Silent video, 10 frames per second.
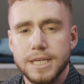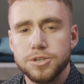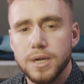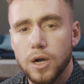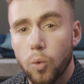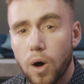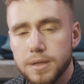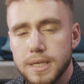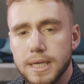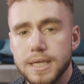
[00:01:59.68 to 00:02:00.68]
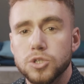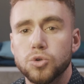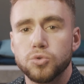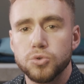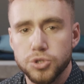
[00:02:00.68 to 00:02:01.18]
Internet quality is
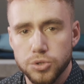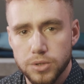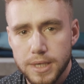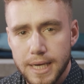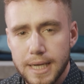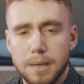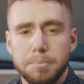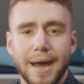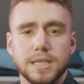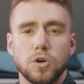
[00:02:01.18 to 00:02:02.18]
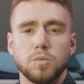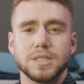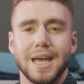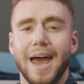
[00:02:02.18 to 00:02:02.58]
crucial. It impacts almost